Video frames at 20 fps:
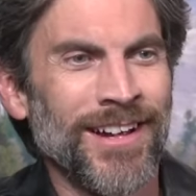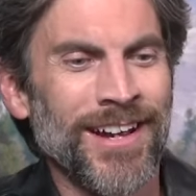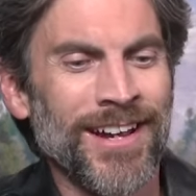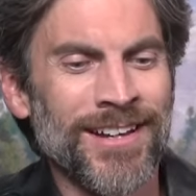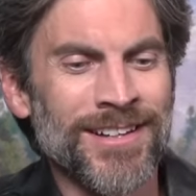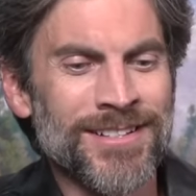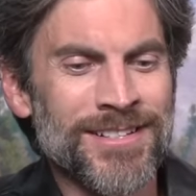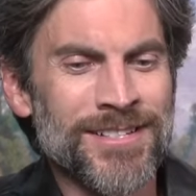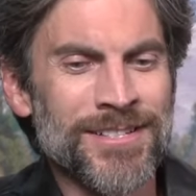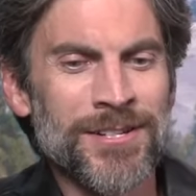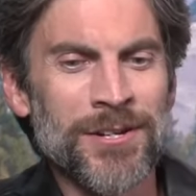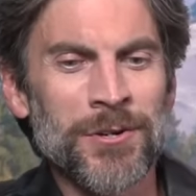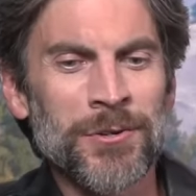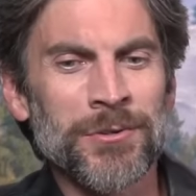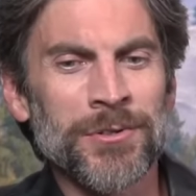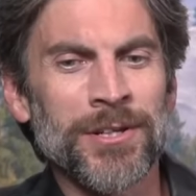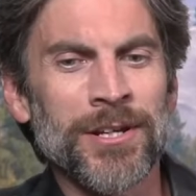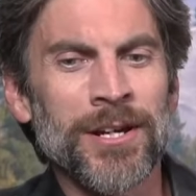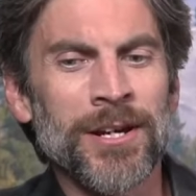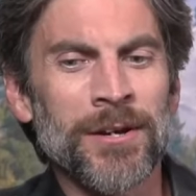And so,
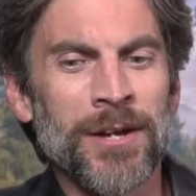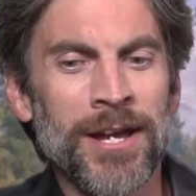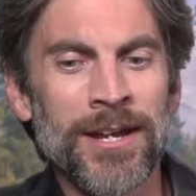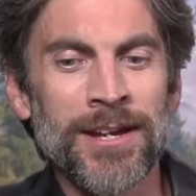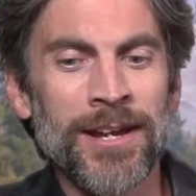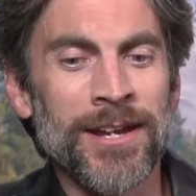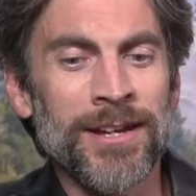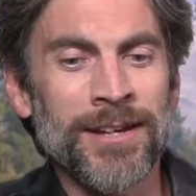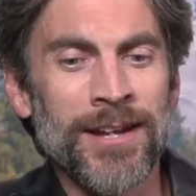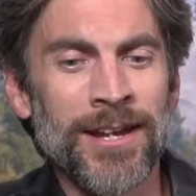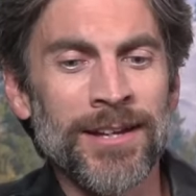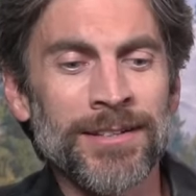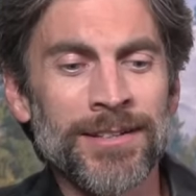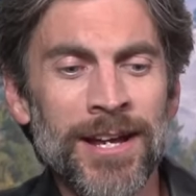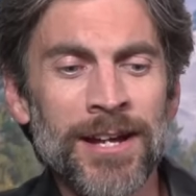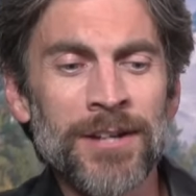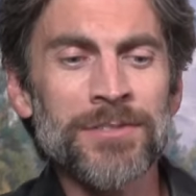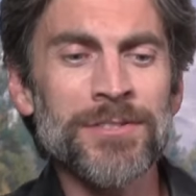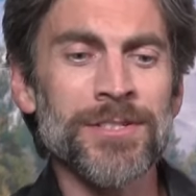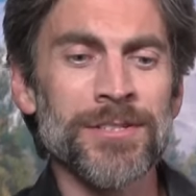yeah, and, and, and
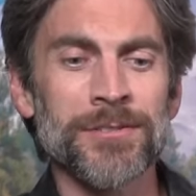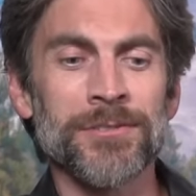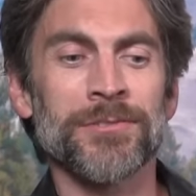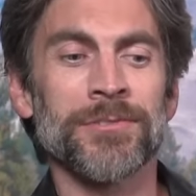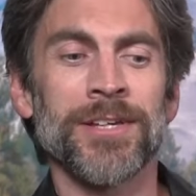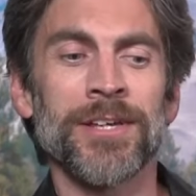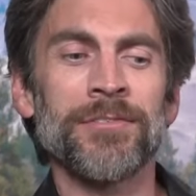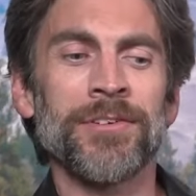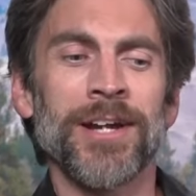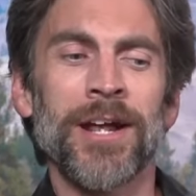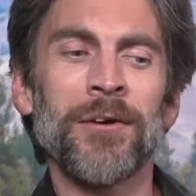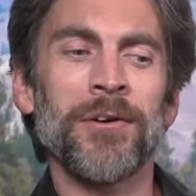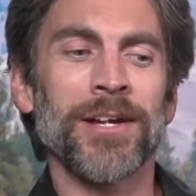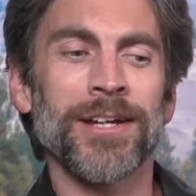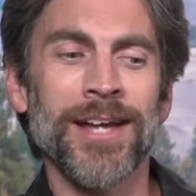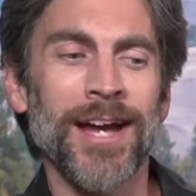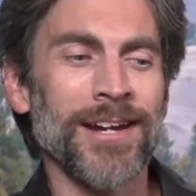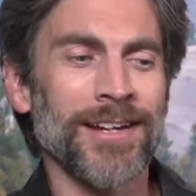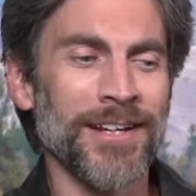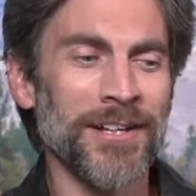down to even how I
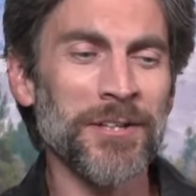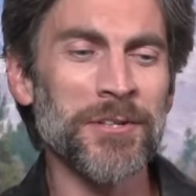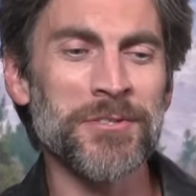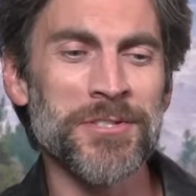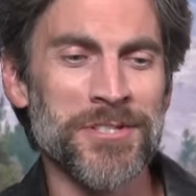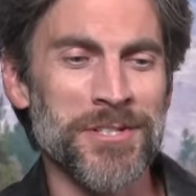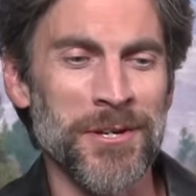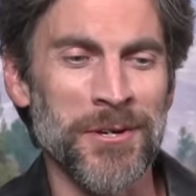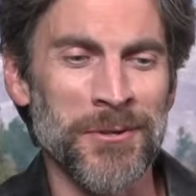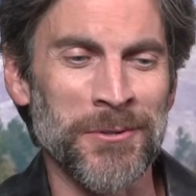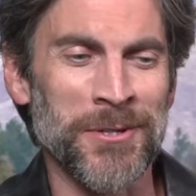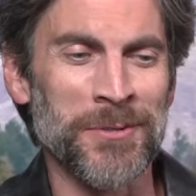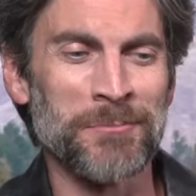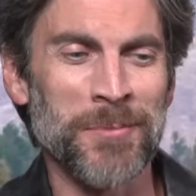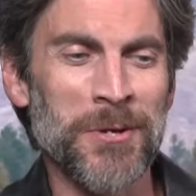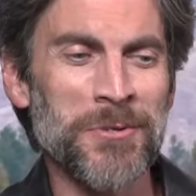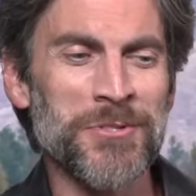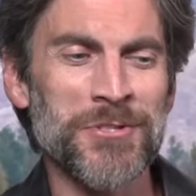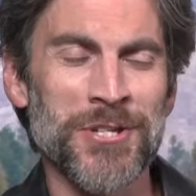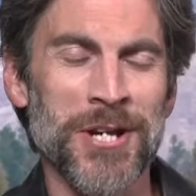got Yellowstone, and
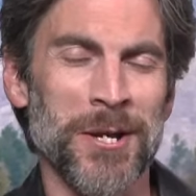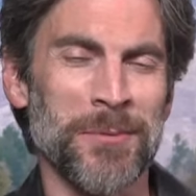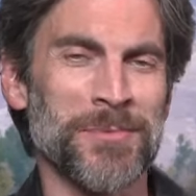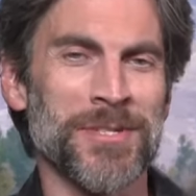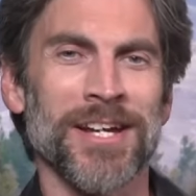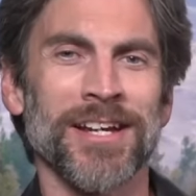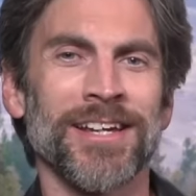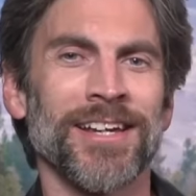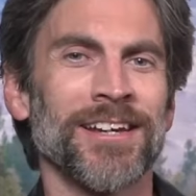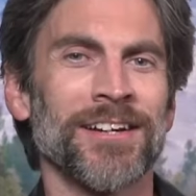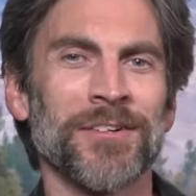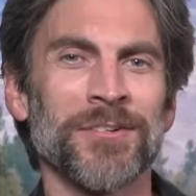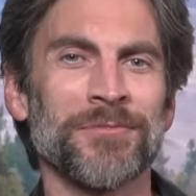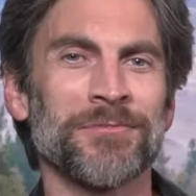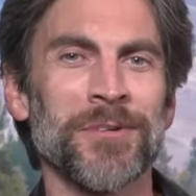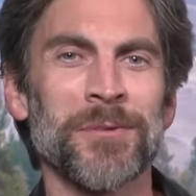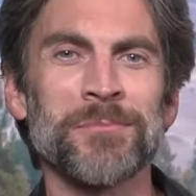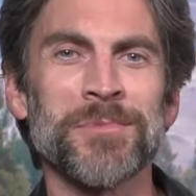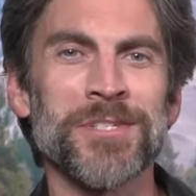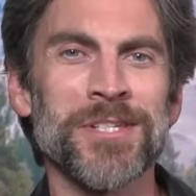most jobs I get are
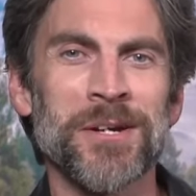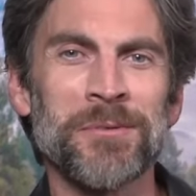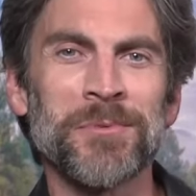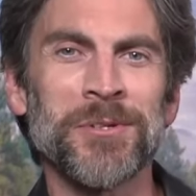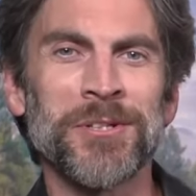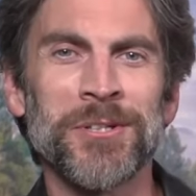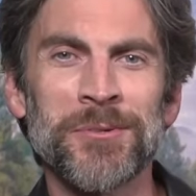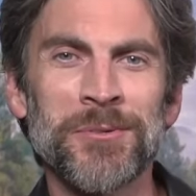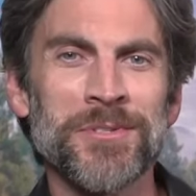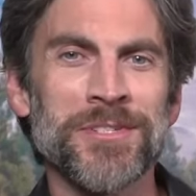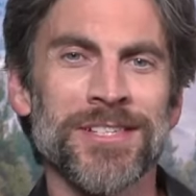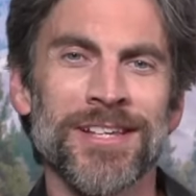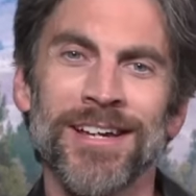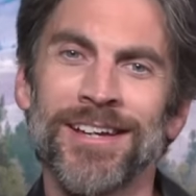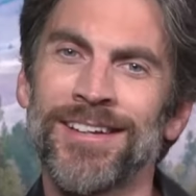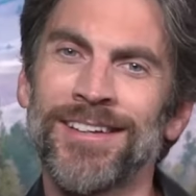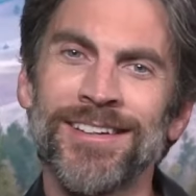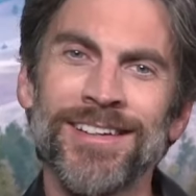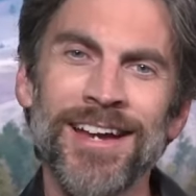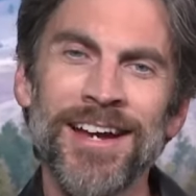from someone who was
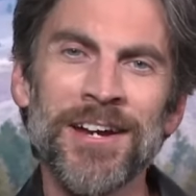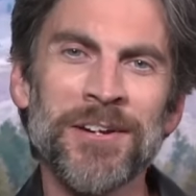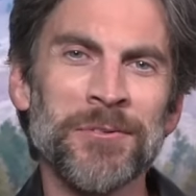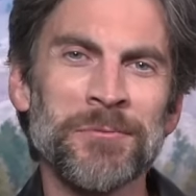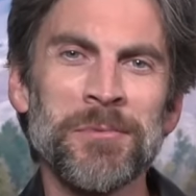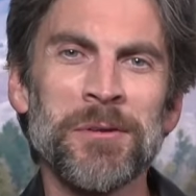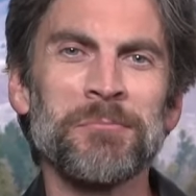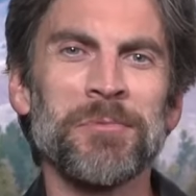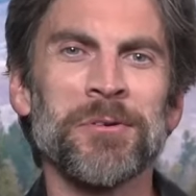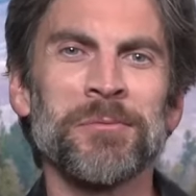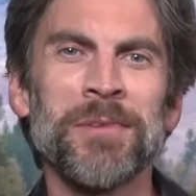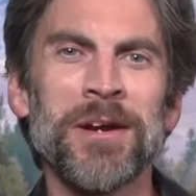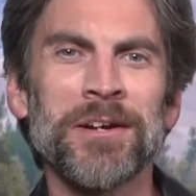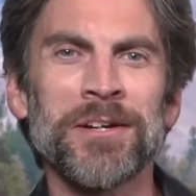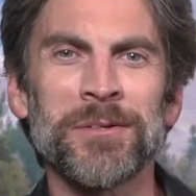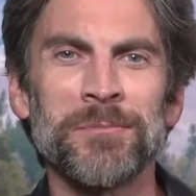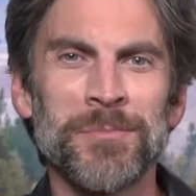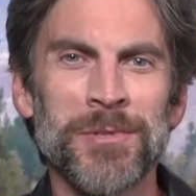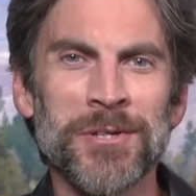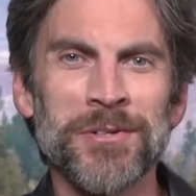like, yeah, I remember
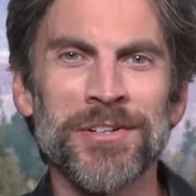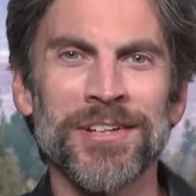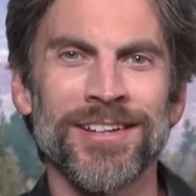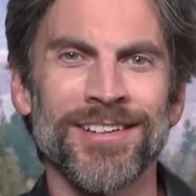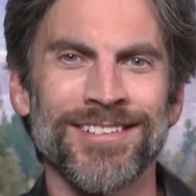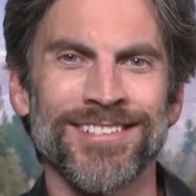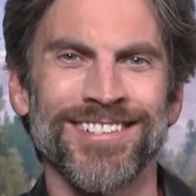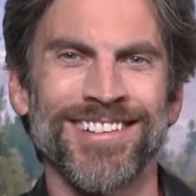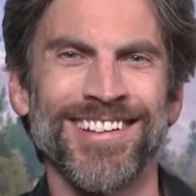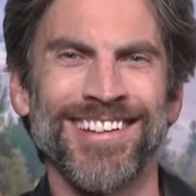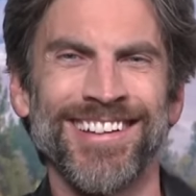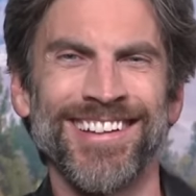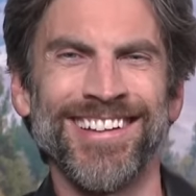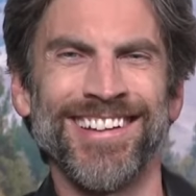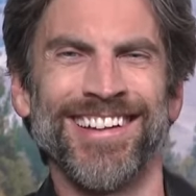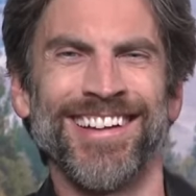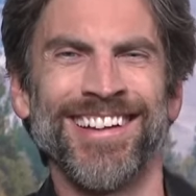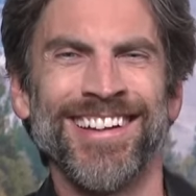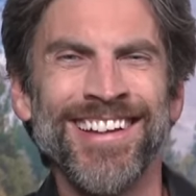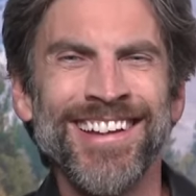American Beauty, and
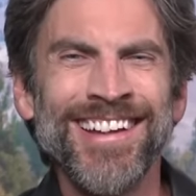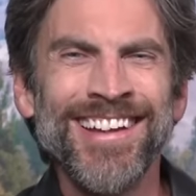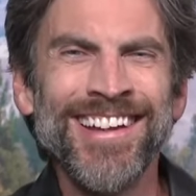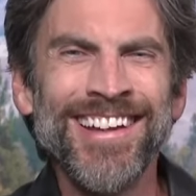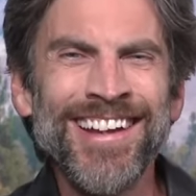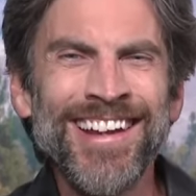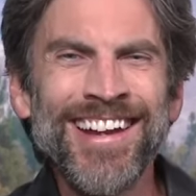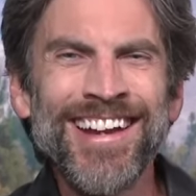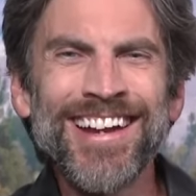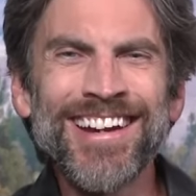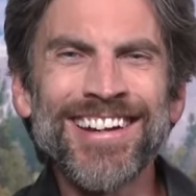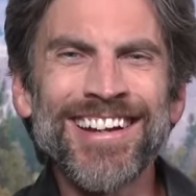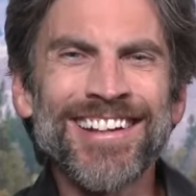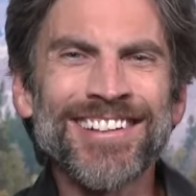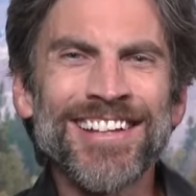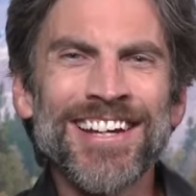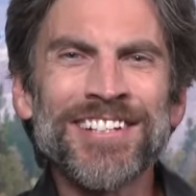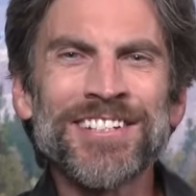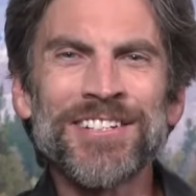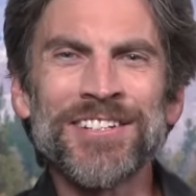and I
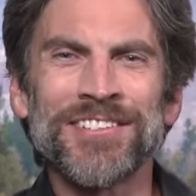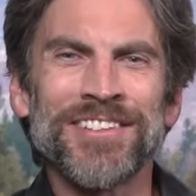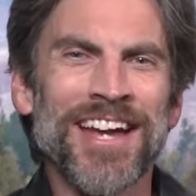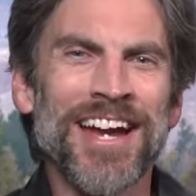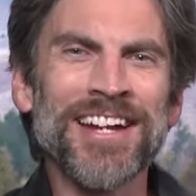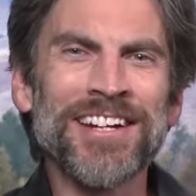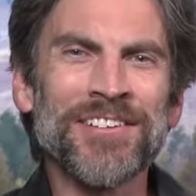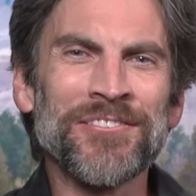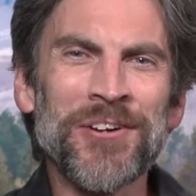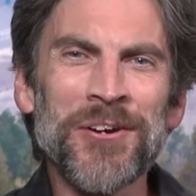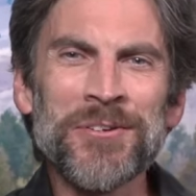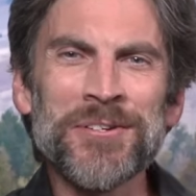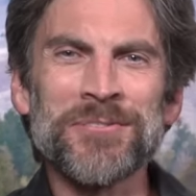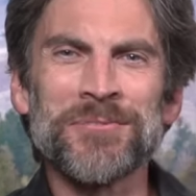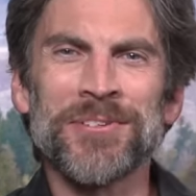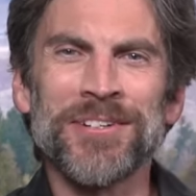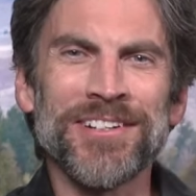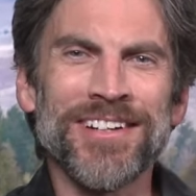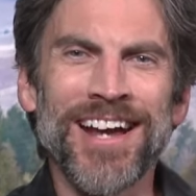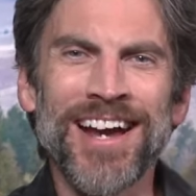liked you in that, and I've always
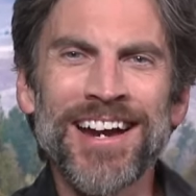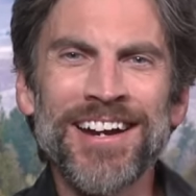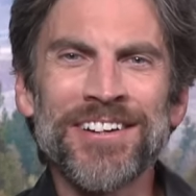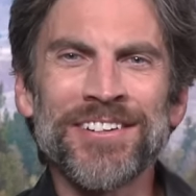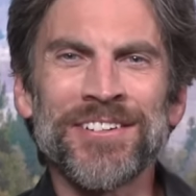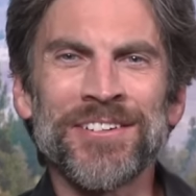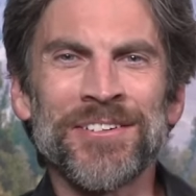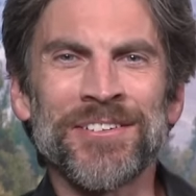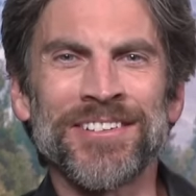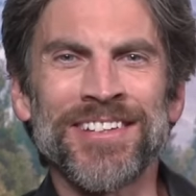wanted to hire you.